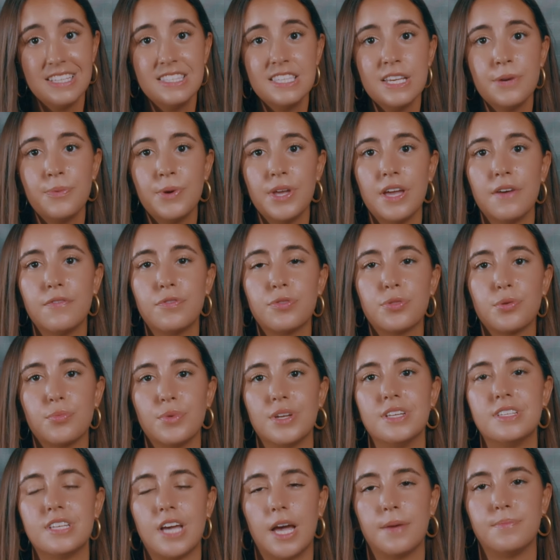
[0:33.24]
Let's say we have
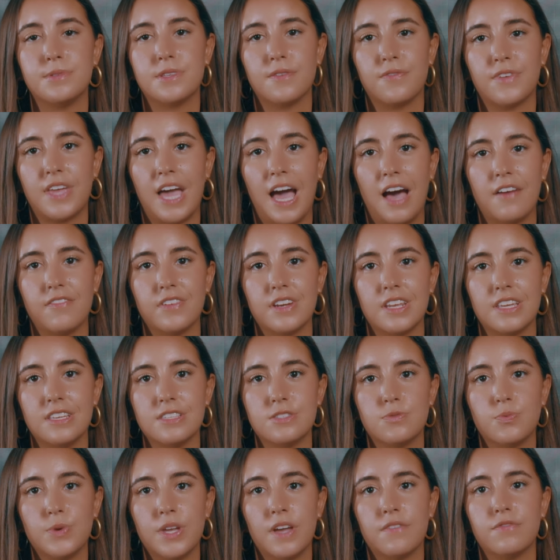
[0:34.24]
three types of
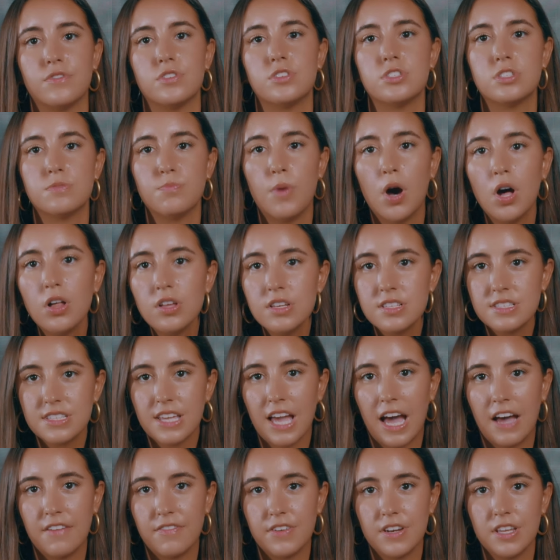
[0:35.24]
cavities. We have the smallest
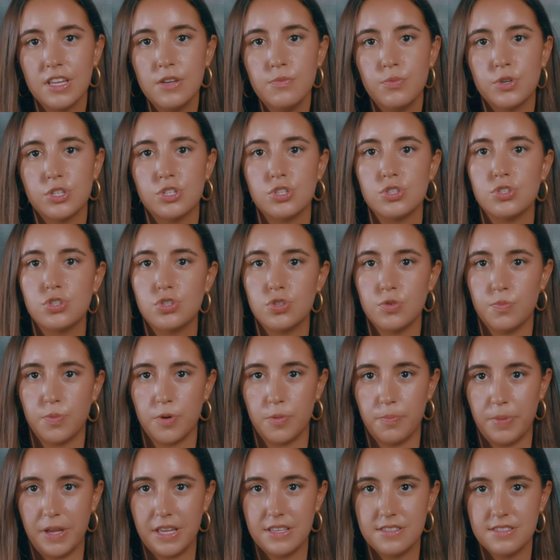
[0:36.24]
cavity, which is
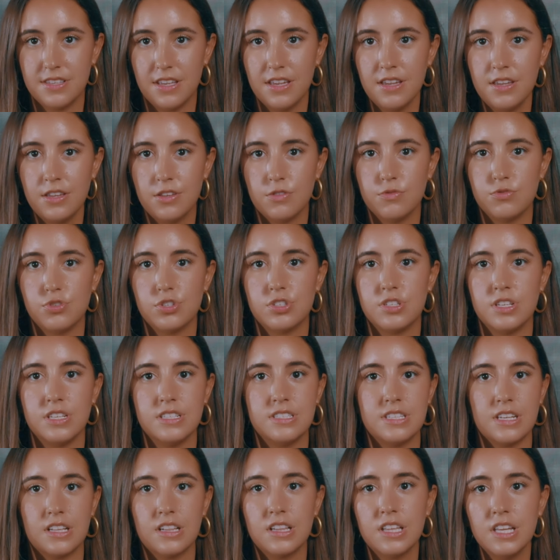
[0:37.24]
super basic. You just
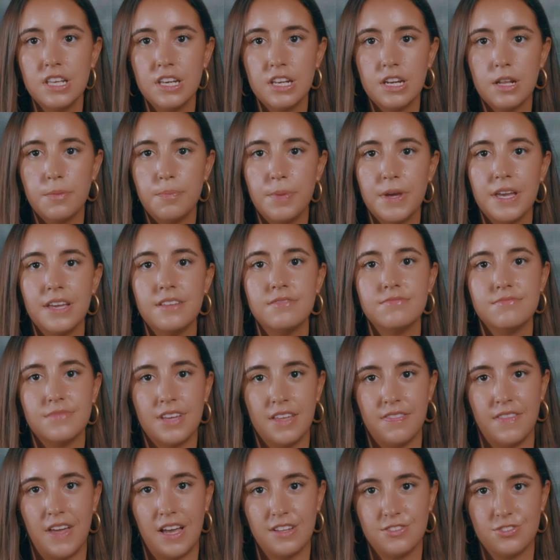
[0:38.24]
need to clean it a bit,
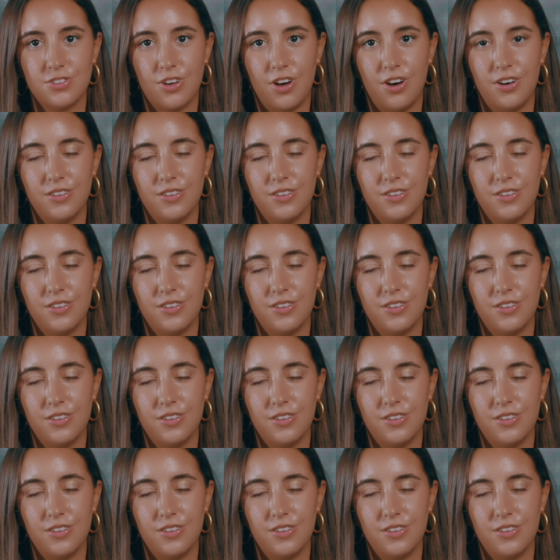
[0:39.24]
and that's